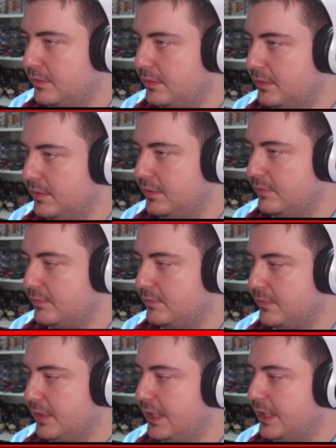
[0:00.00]
No.
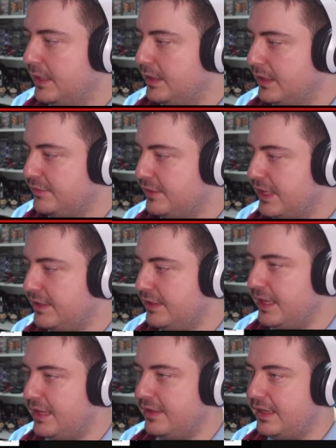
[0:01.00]
That's the end
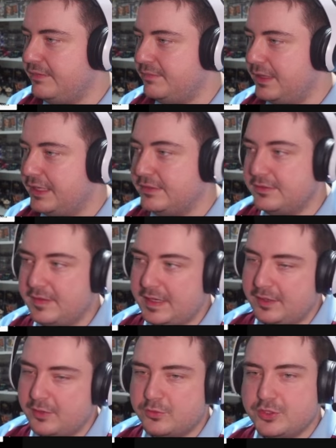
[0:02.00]
of that then. And there
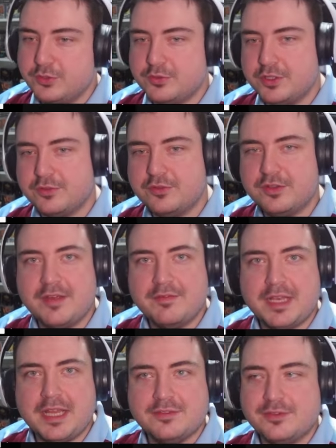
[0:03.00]
you go, Joe Johnson,
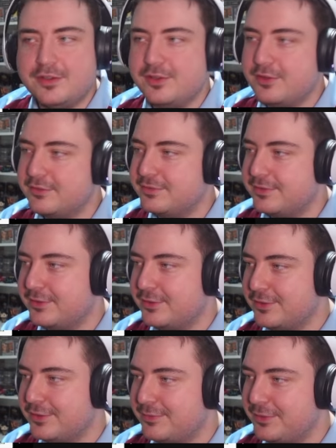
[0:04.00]
everlasting love for
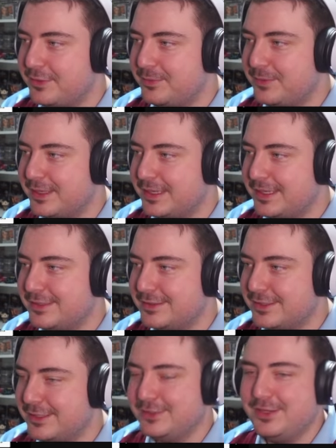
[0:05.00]
all of you uh,
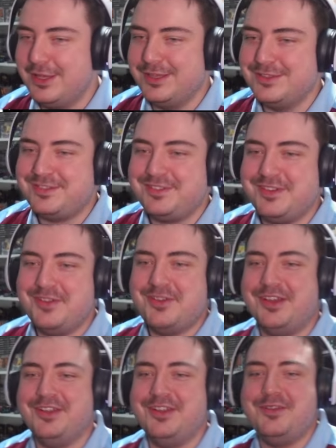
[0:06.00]

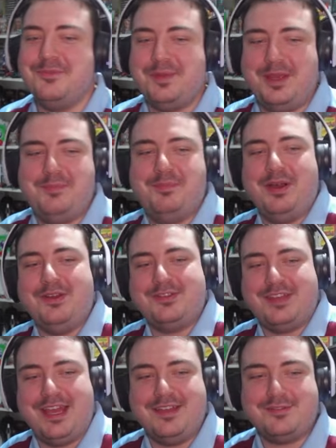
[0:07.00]
snooker loopy
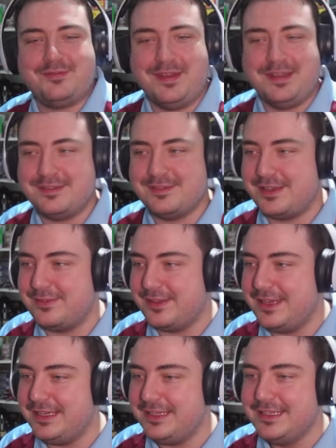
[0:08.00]
podcast fans out
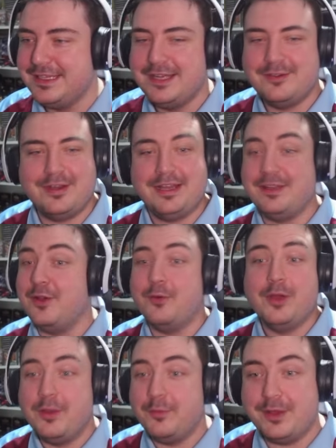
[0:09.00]
there. Right,
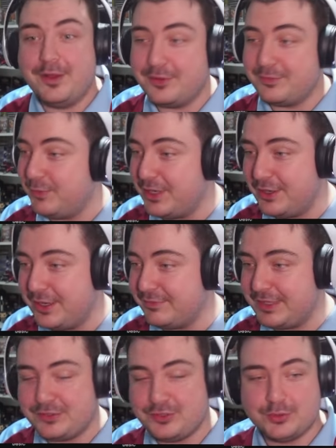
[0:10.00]
no, we're not, we're not
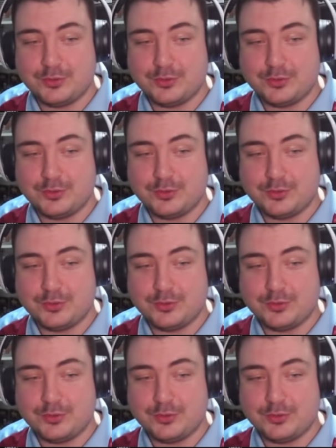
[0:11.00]
having it, Joe.